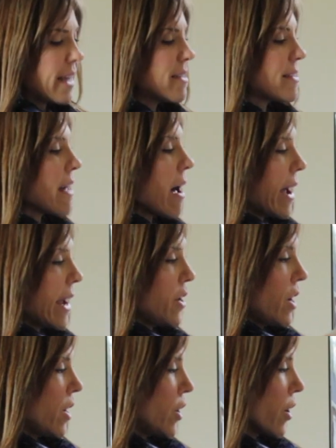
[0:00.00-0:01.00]

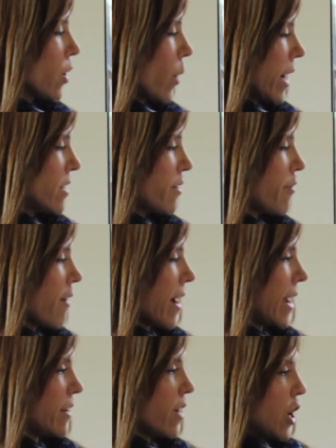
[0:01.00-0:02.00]
inside you're going to
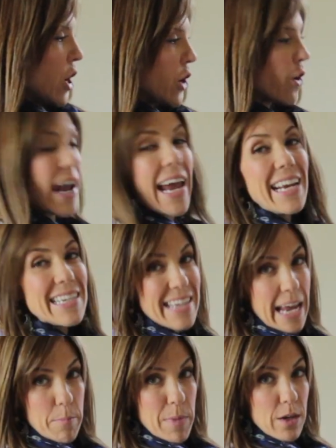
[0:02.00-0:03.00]
find your
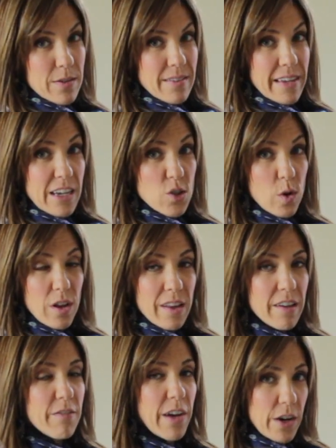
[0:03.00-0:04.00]
8-day meal
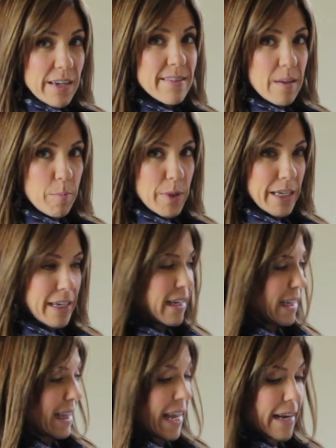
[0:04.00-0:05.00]
schedule, very
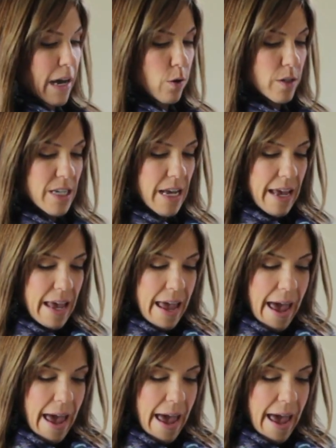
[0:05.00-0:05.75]
simply laid out.